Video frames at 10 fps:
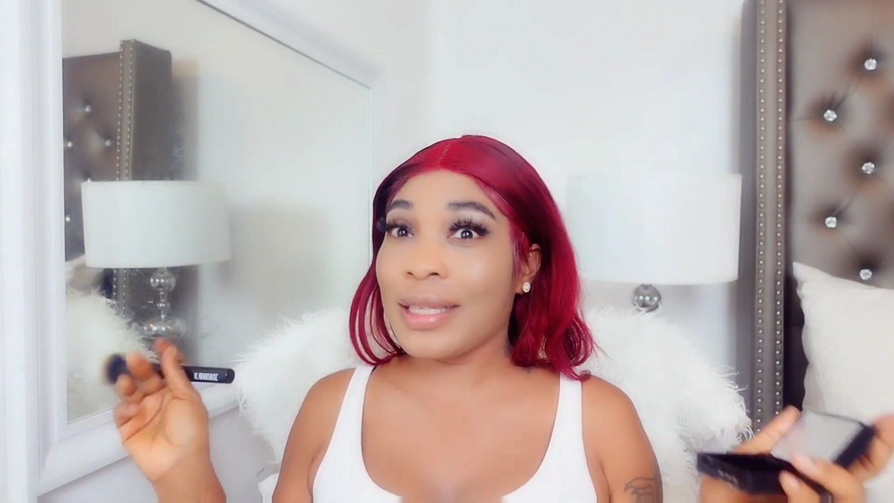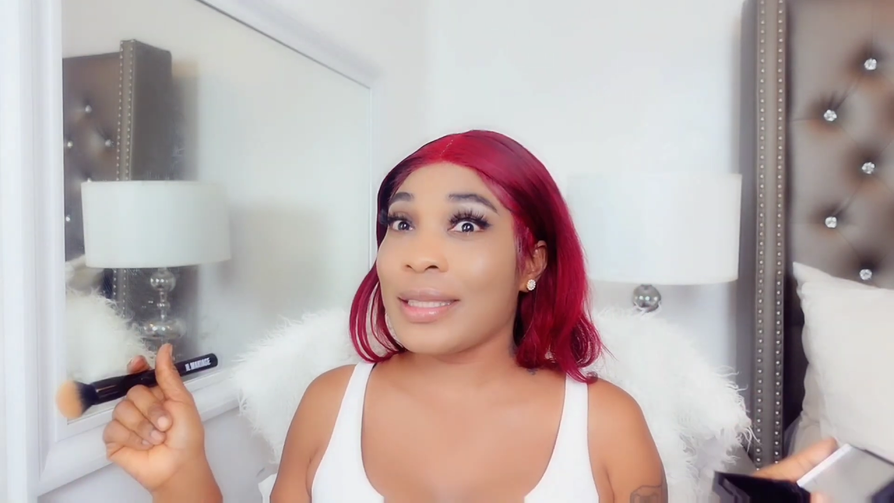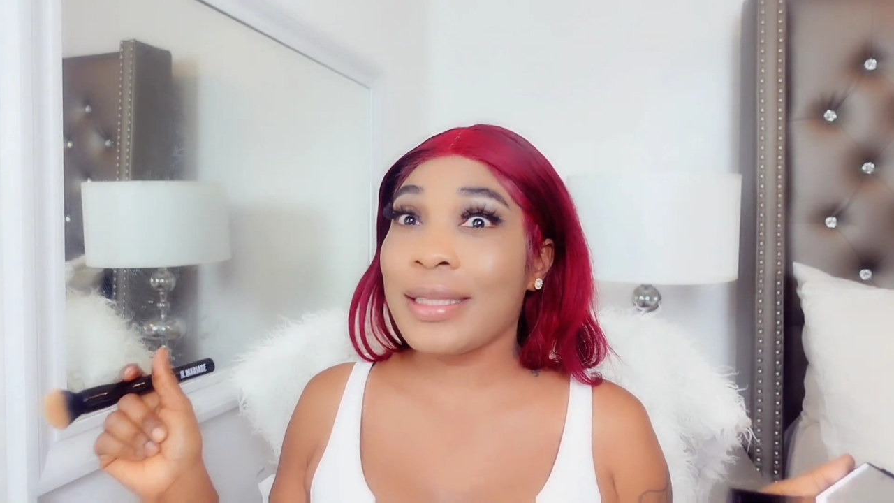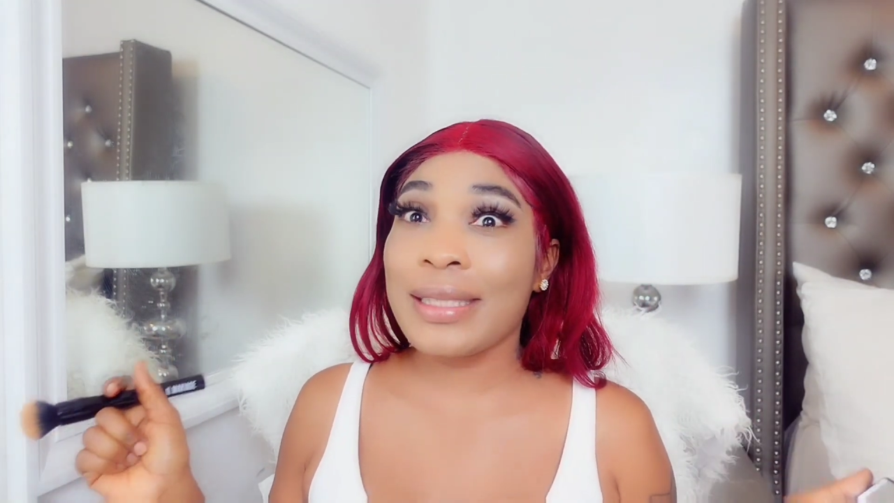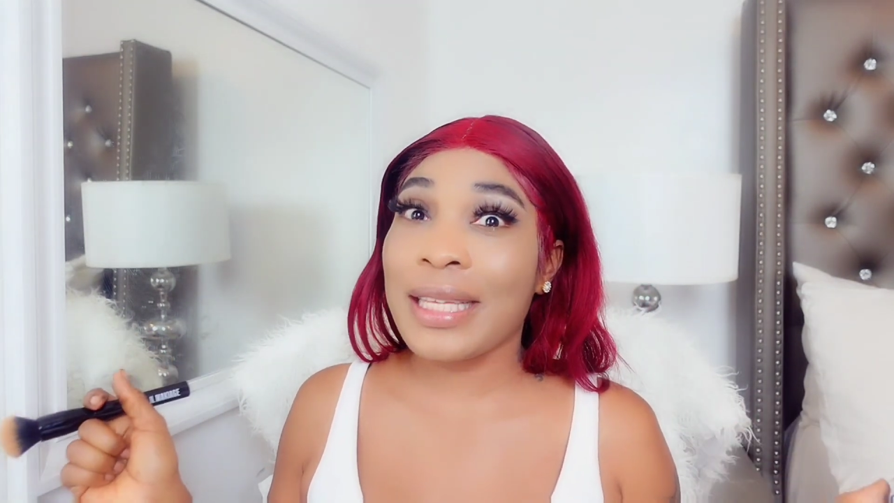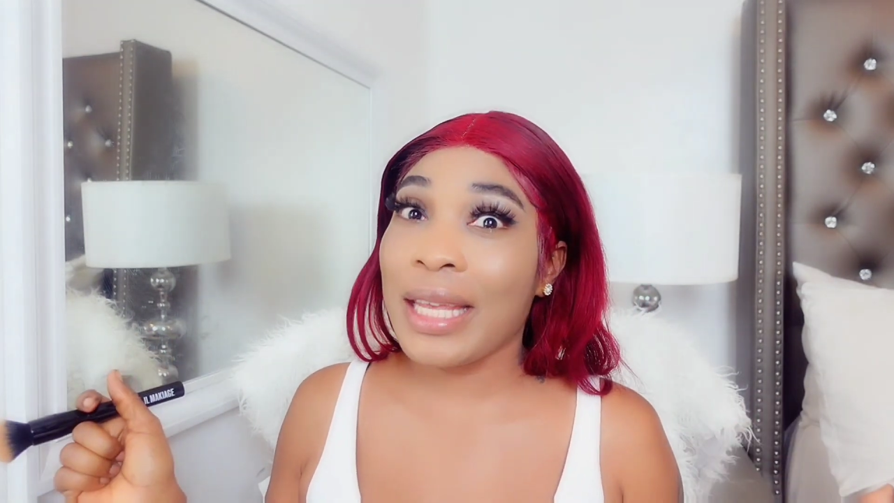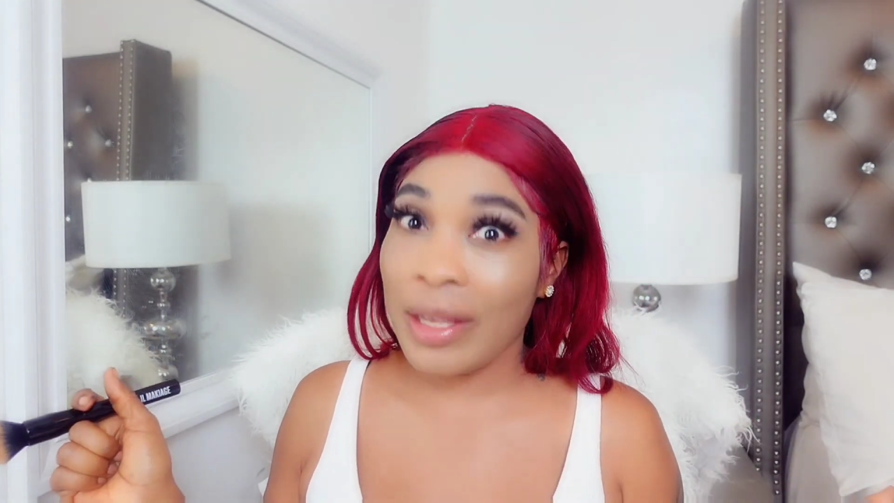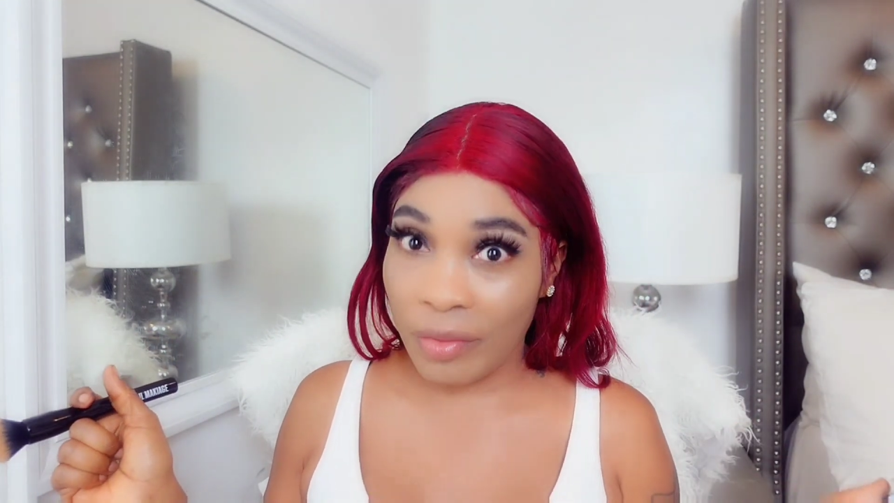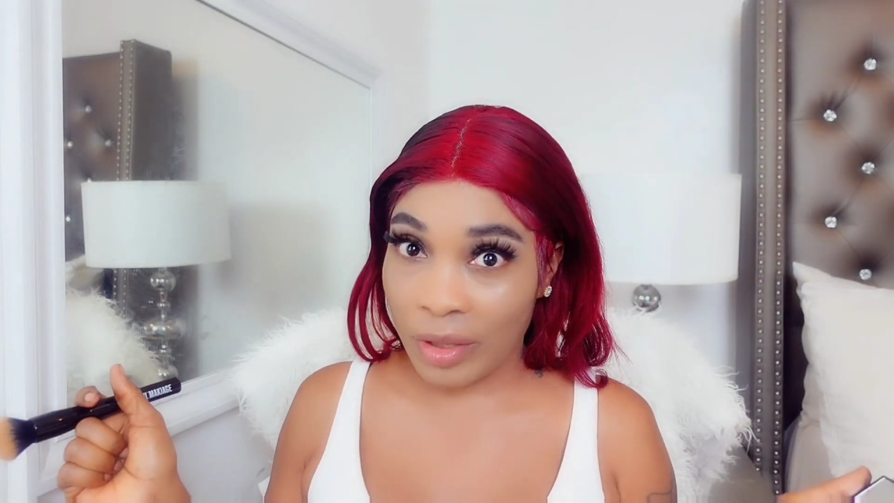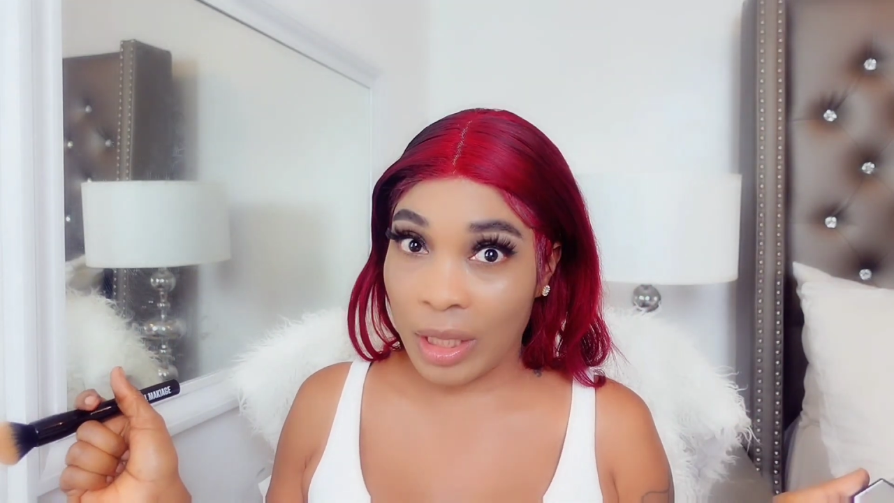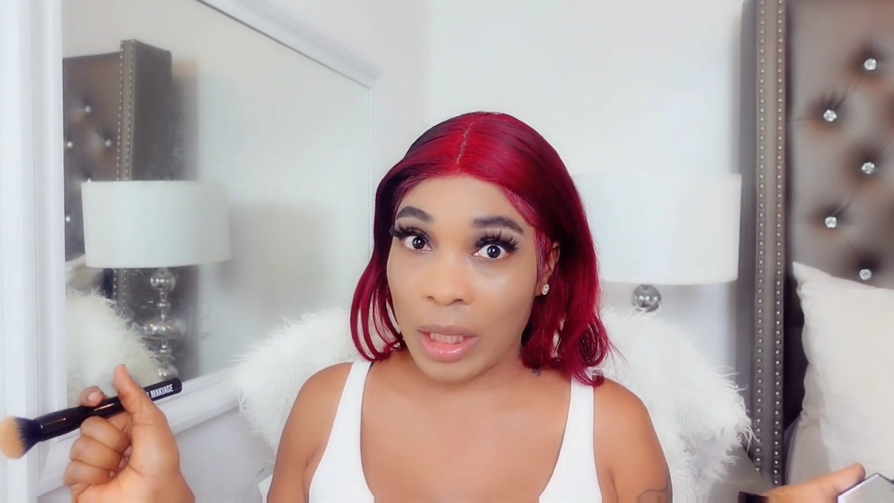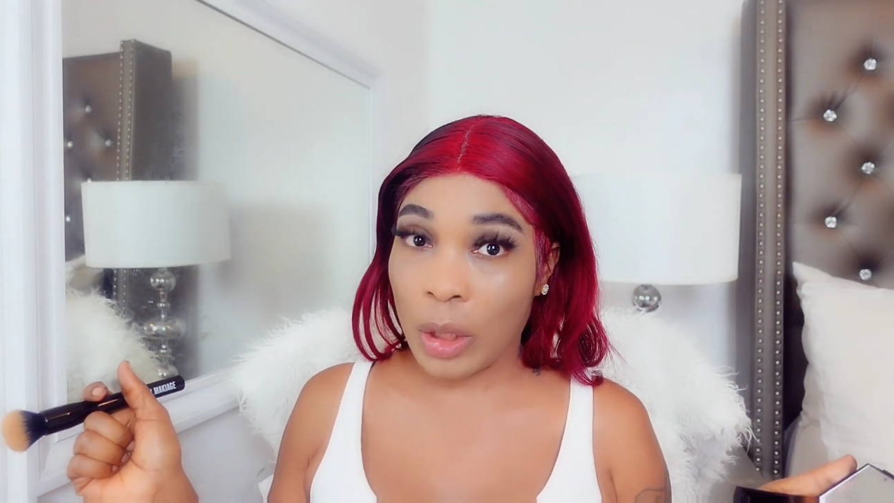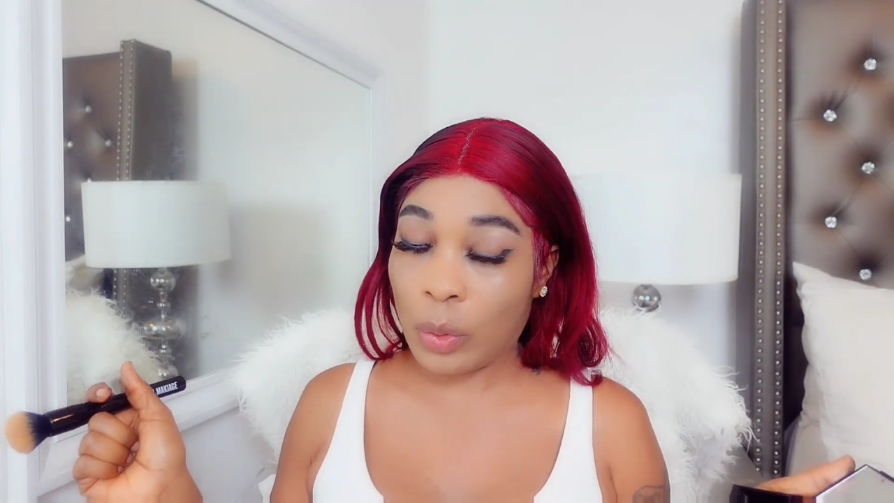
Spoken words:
this is given.